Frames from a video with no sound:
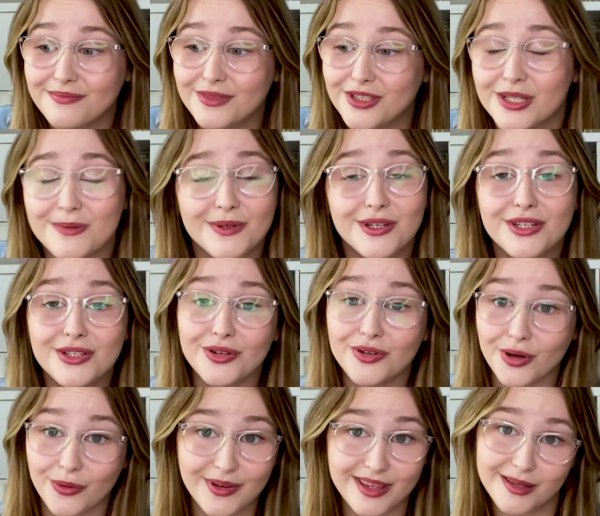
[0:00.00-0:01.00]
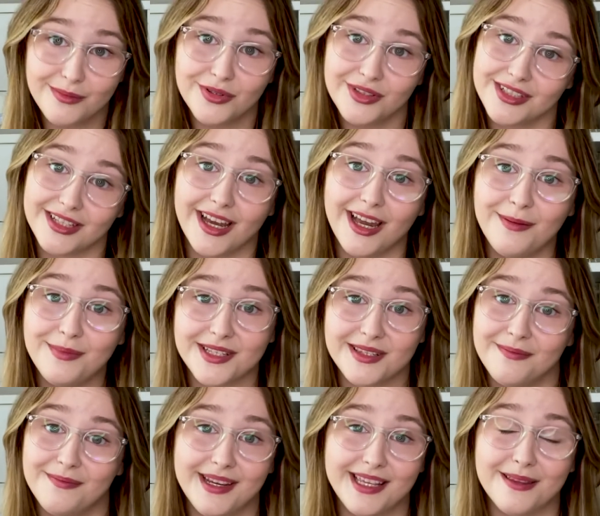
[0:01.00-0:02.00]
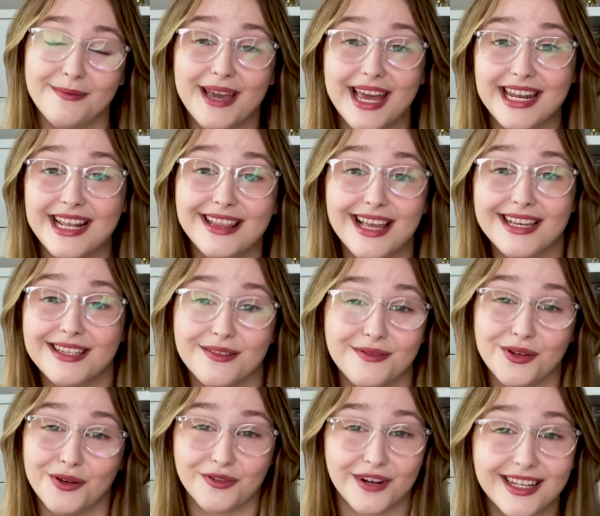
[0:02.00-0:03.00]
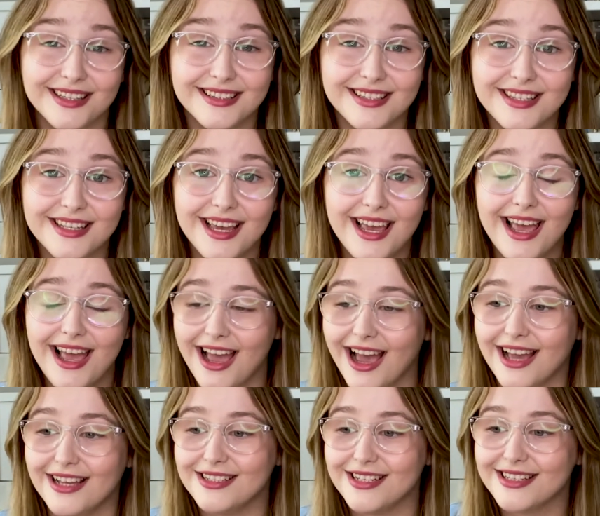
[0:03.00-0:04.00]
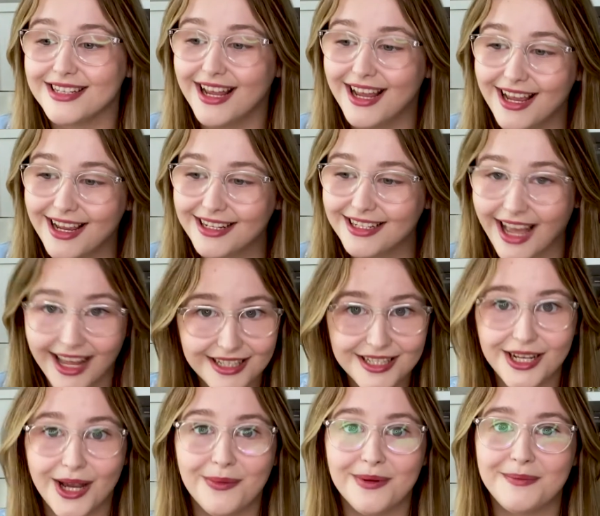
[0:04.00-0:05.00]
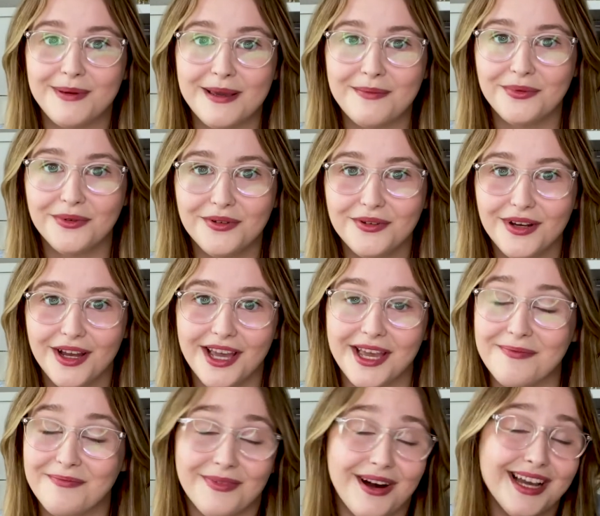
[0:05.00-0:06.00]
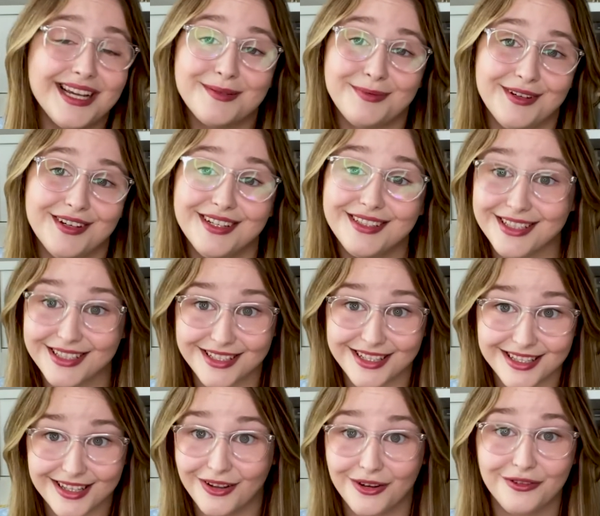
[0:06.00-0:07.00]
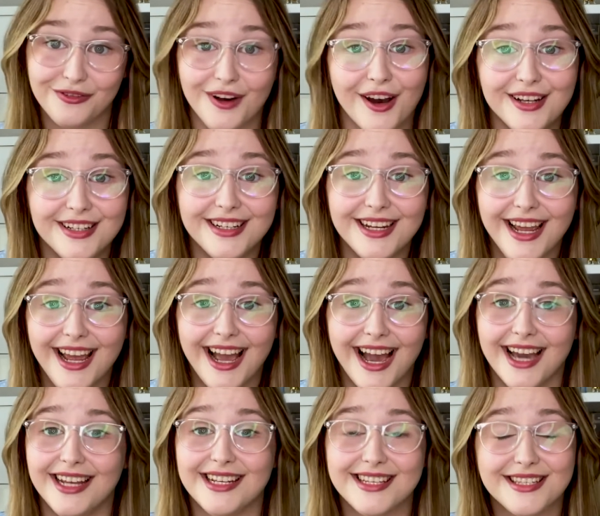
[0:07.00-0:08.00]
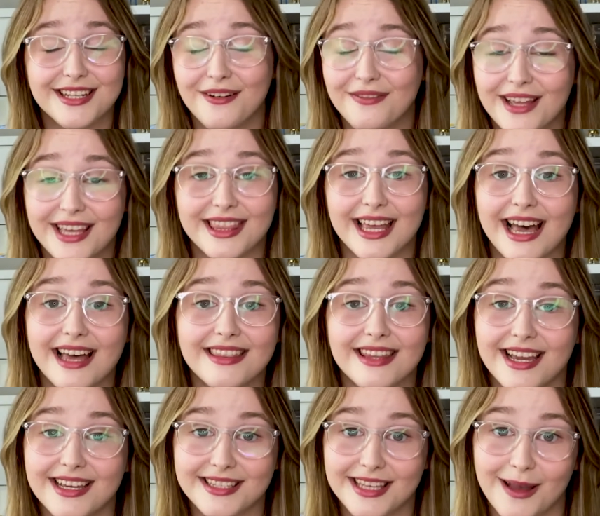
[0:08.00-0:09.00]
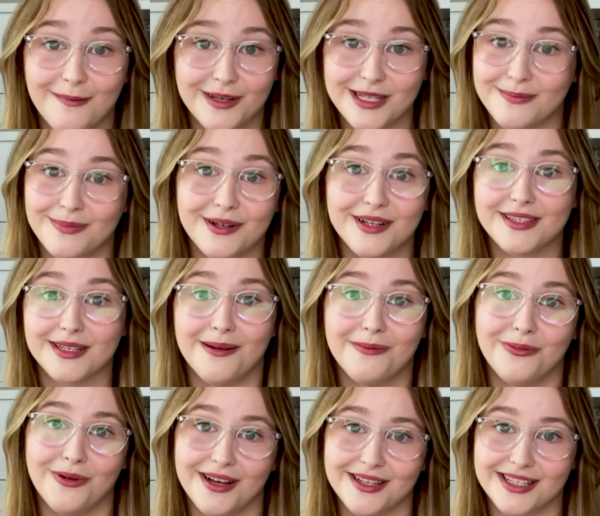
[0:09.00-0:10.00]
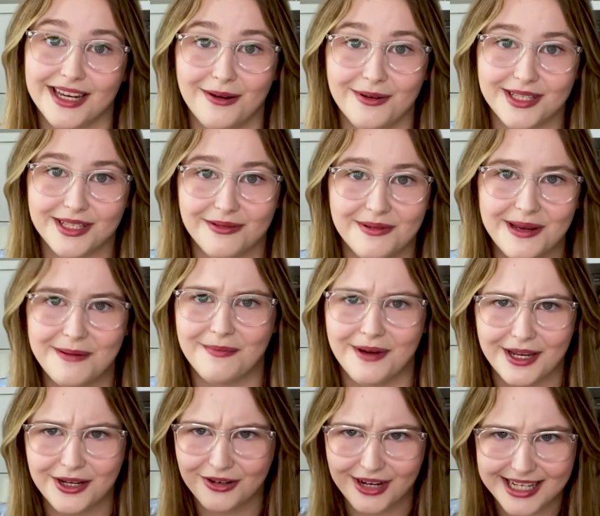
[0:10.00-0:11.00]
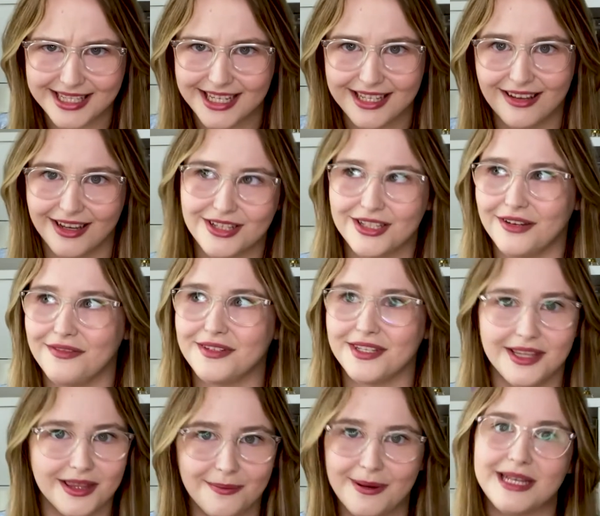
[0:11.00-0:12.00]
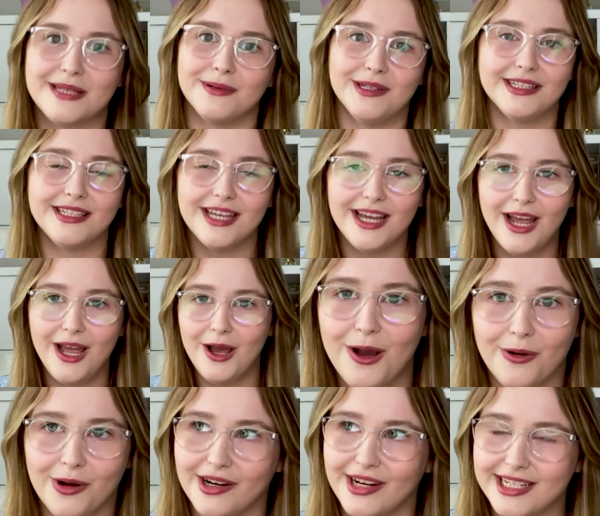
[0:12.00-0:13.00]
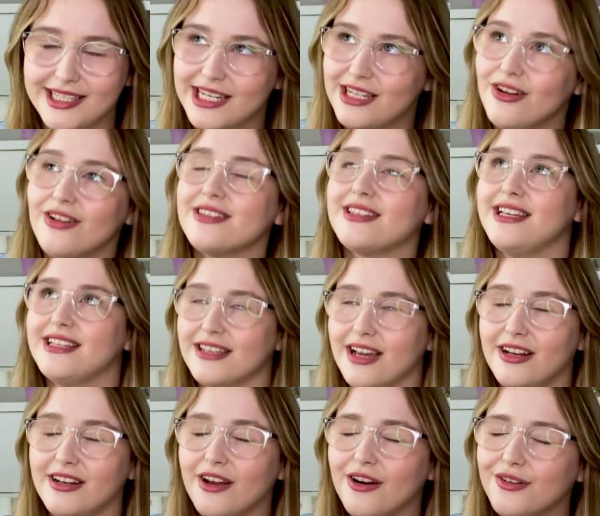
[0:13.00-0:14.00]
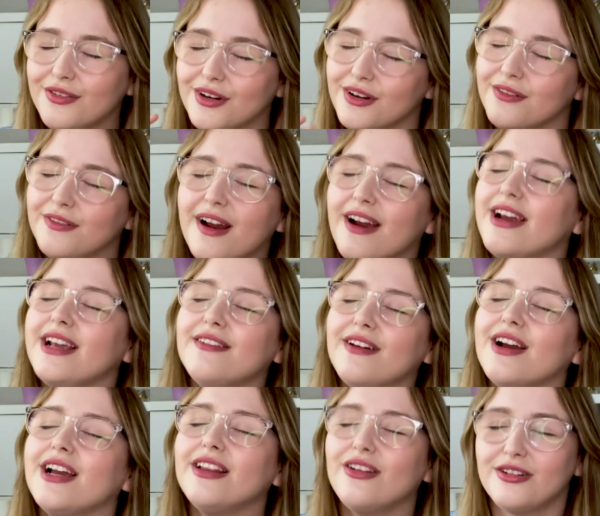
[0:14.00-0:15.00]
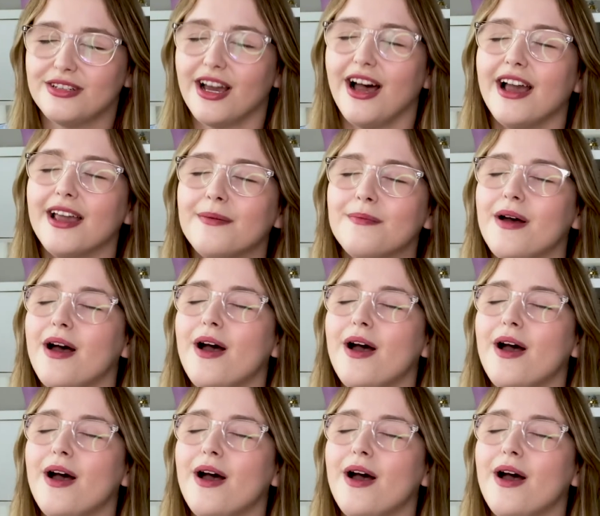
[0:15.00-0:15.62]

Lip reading: just because you're not with them all the time doesn't make them any less of your friends. And just catching up with people, in my experience, is just a lot of fun, and it's stuff like that that has kept my spirits up whilst I was doing my crazy night shifts in the basement, where I did not see sun for a very, very long time.